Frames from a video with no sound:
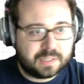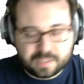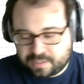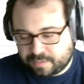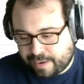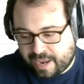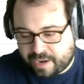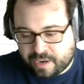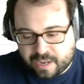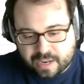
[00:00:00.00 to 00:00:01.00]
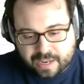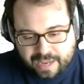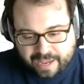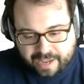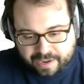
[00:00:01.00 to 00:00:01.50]
He's the man.
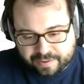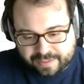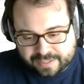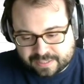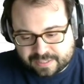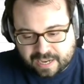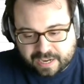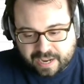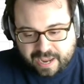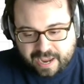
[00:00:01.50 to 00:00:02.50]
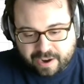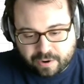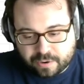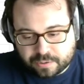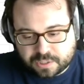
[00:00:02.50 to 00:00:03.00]
And this is on
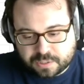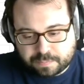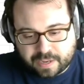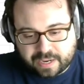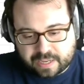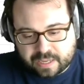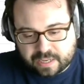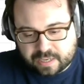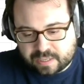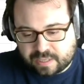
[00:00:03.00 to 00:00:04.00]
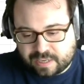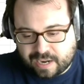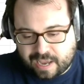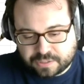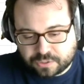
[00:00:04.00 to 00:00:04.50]
aerospike
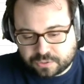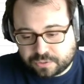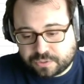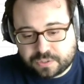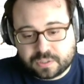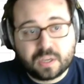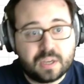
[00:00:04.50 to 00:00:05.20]
nozzles.